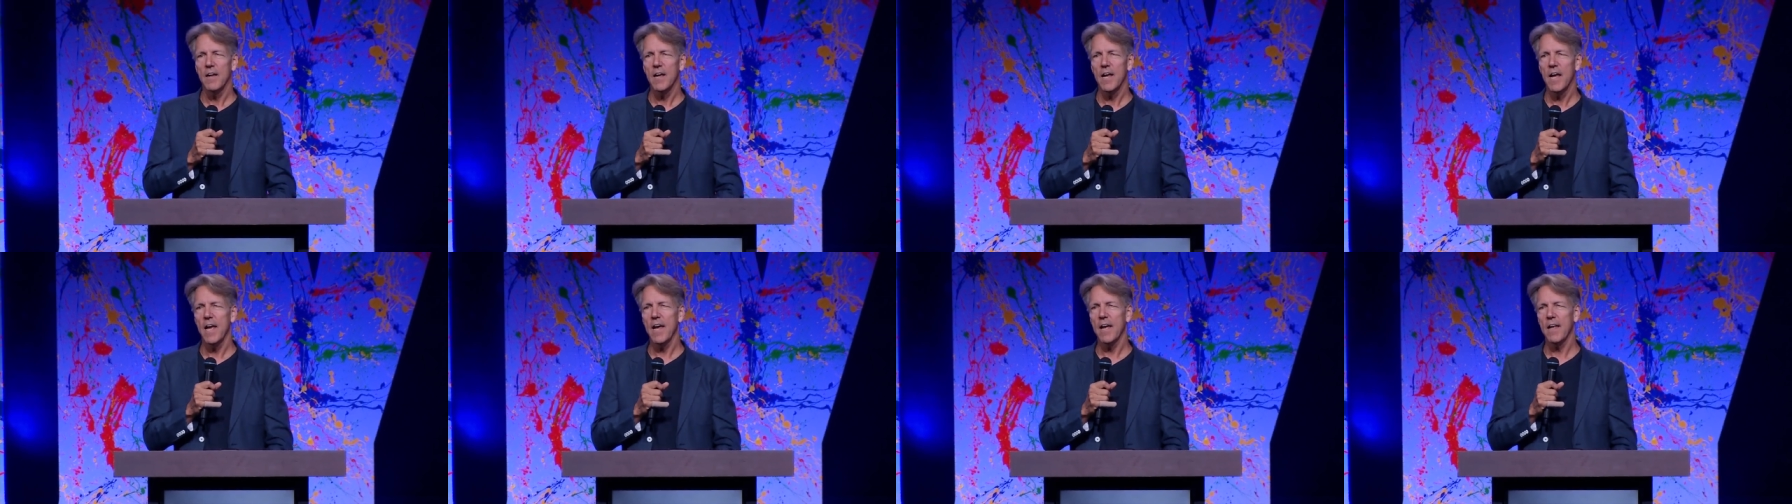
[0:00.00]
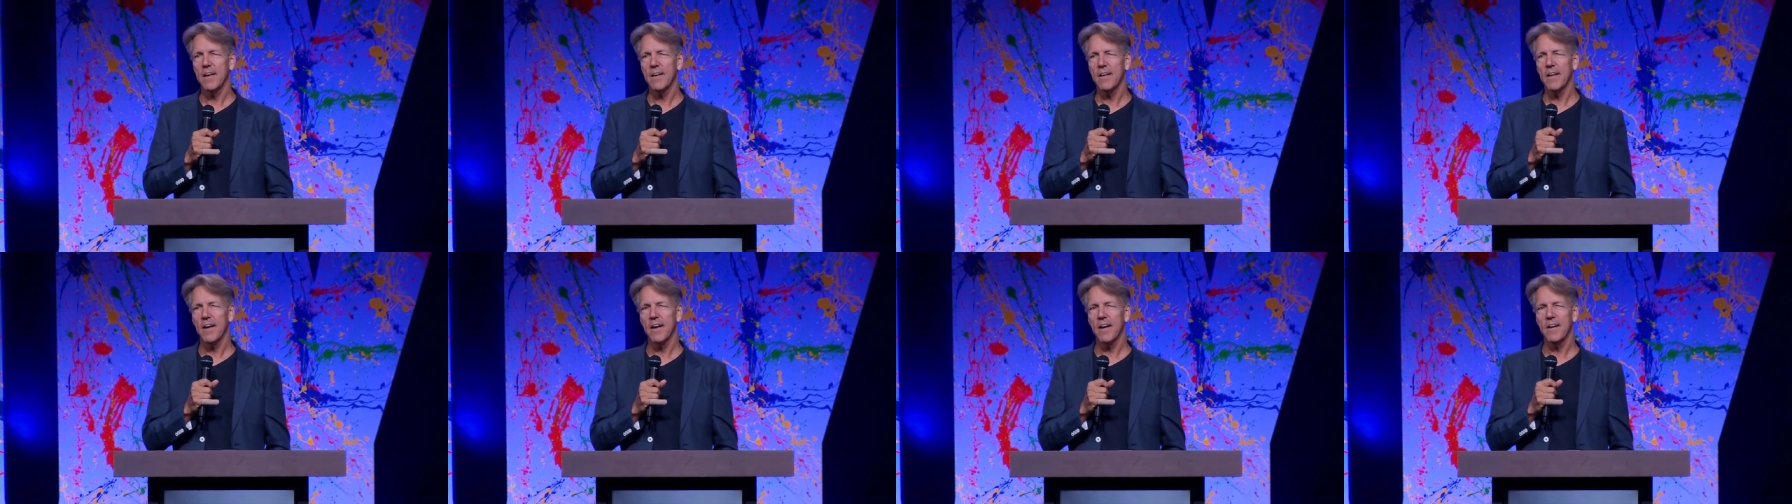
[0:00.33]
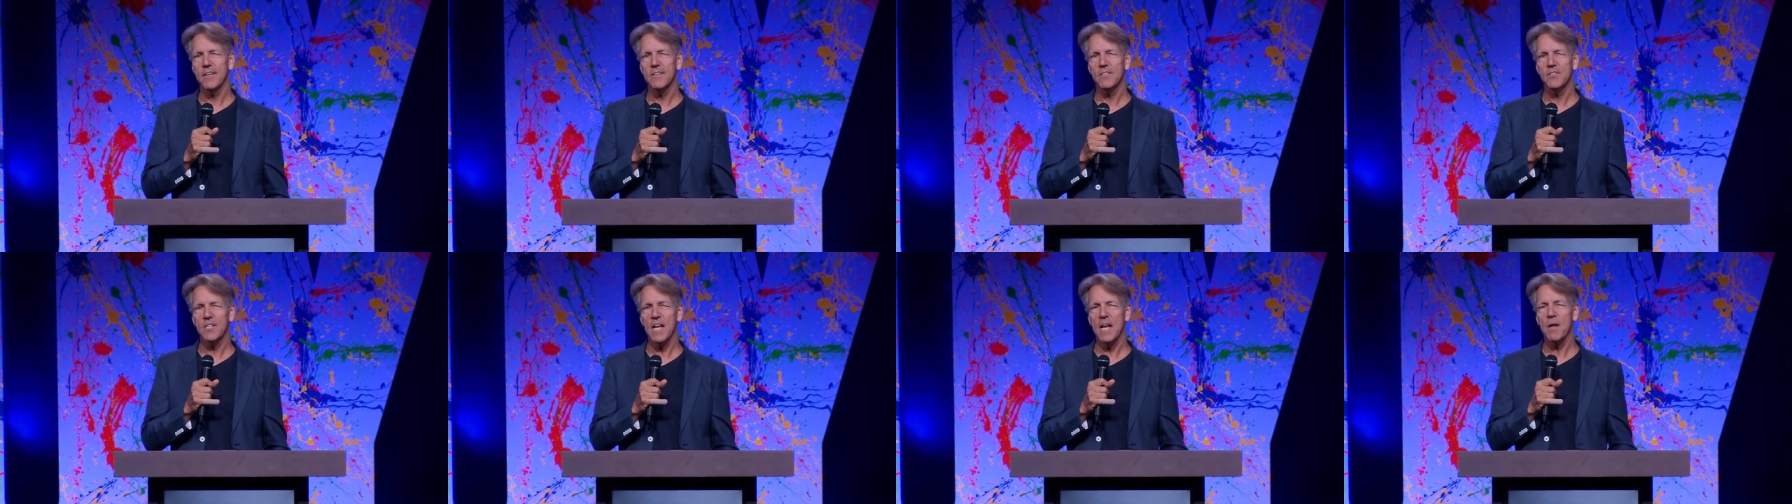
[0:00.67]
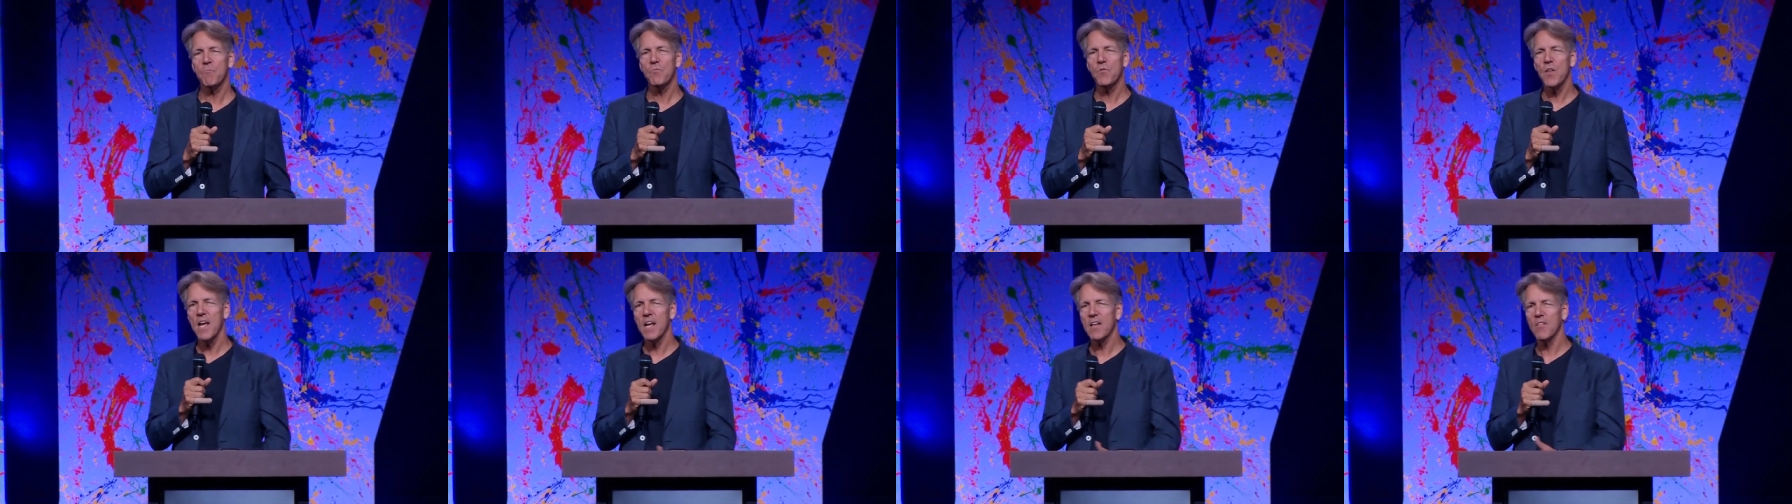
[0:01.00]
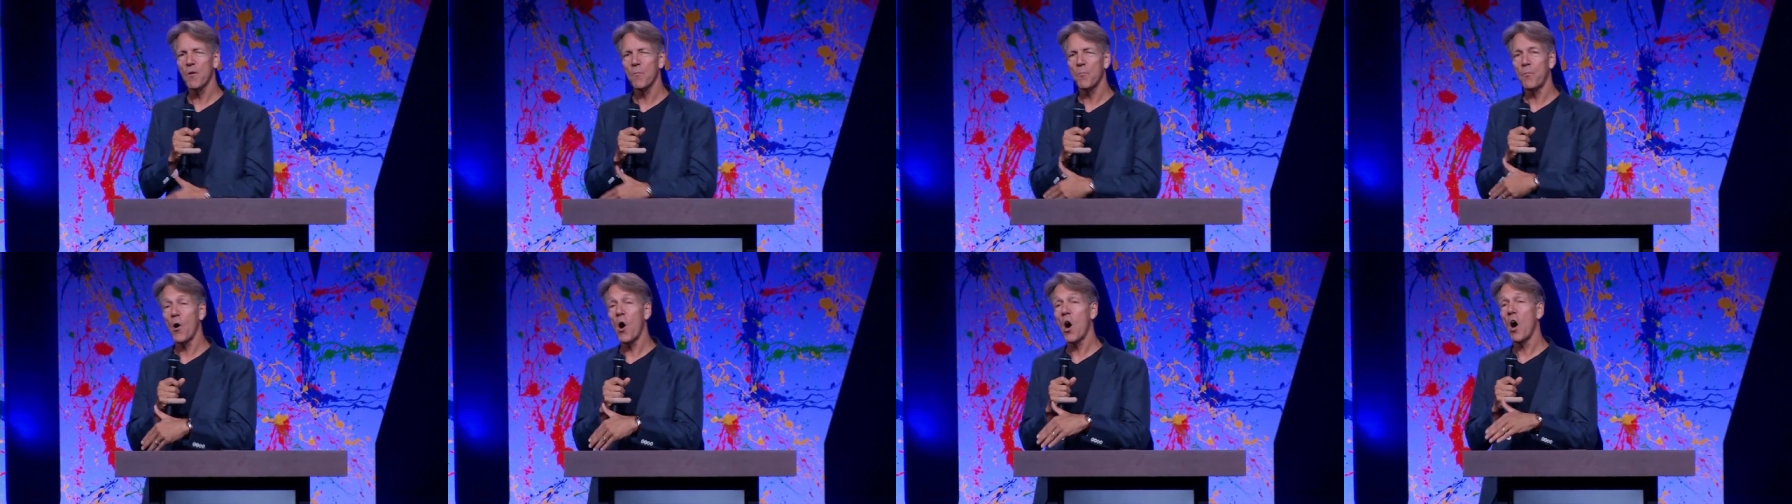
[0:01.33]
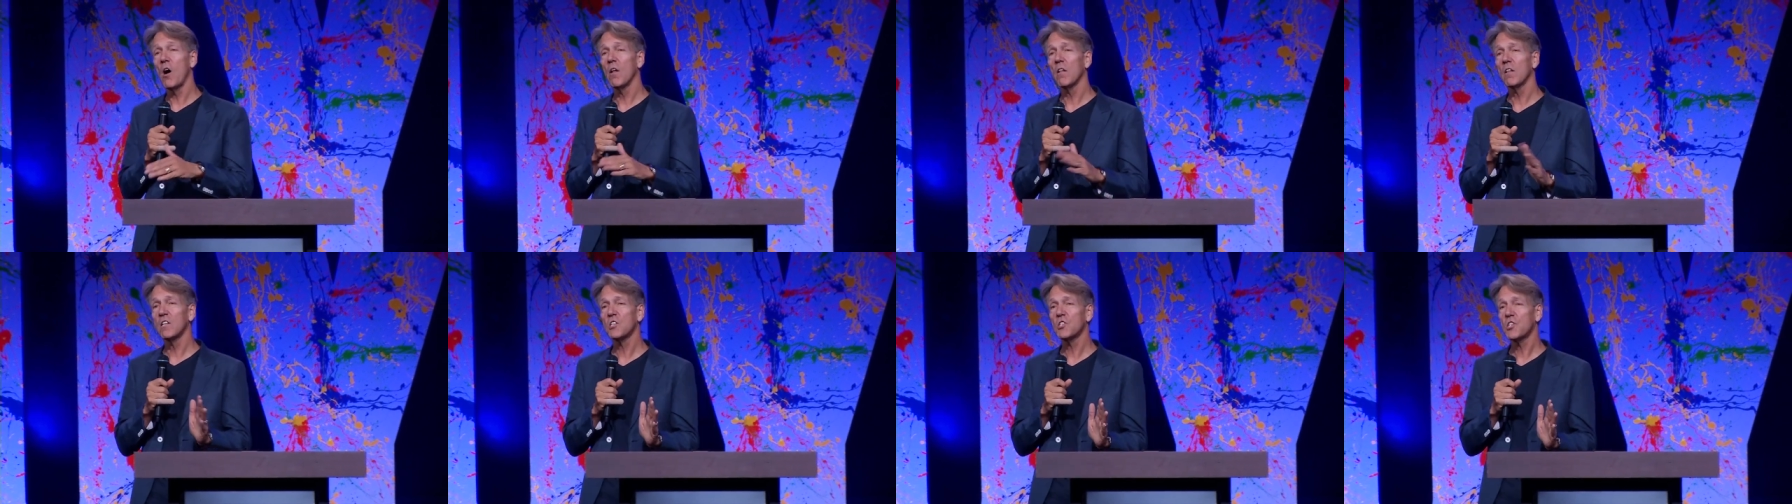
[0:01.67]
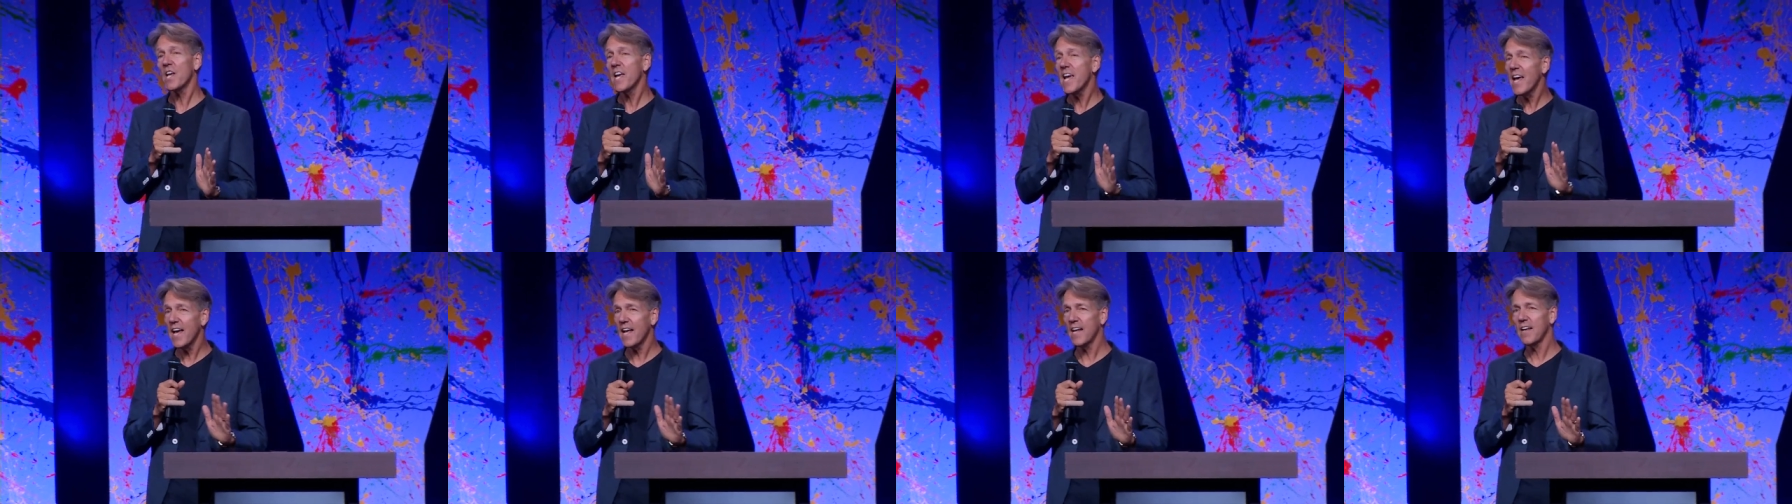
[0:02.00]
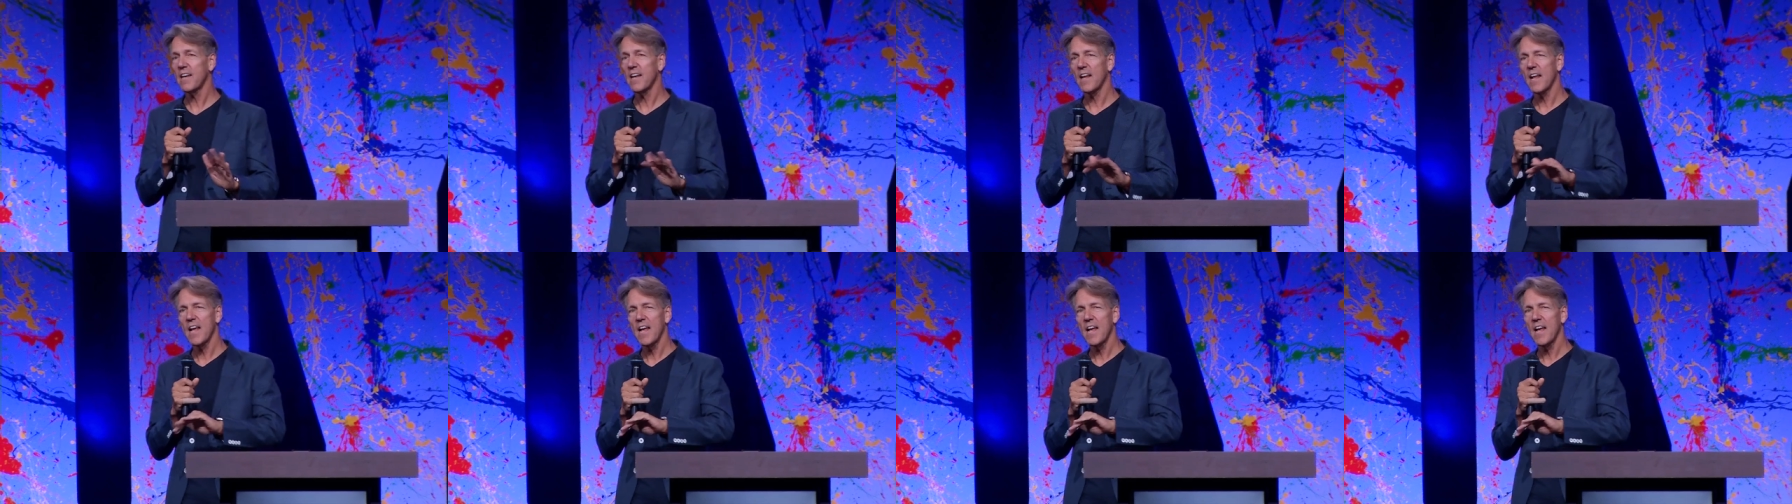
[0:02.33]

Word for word: And uh, same thing, the ball is hit